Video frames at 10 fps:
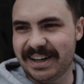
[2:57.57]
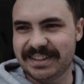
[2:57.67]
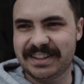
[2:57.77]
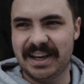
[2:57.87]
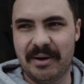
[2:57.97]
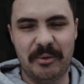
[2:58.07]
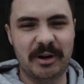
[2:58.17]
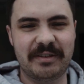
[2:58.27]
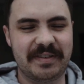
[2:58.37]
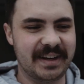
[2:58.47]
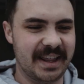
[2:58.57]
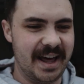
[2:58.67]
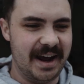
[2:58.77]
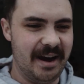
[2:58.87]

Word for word: So yeah, we're gonna figure that